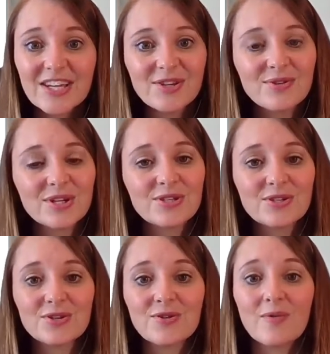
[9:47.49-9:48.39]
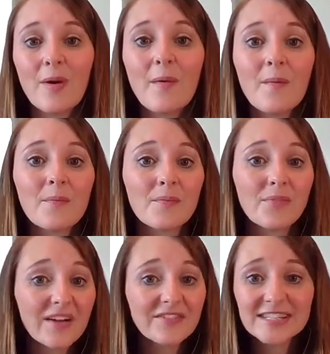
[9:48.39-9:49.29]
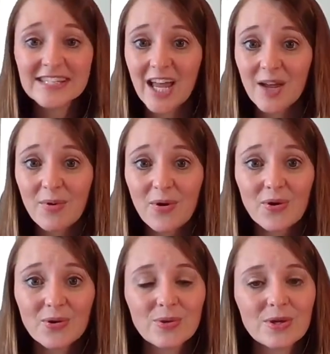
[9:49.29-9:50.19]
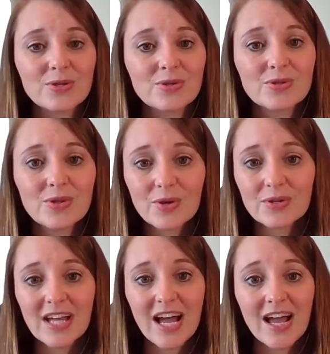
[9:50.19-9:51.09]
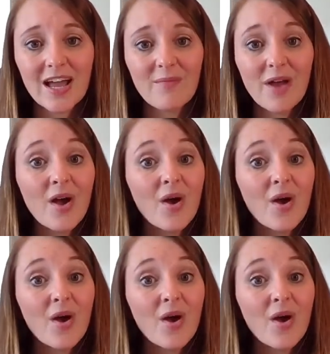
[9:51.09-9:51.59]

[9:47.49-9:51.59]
You can do breakfast table, you can do circle time.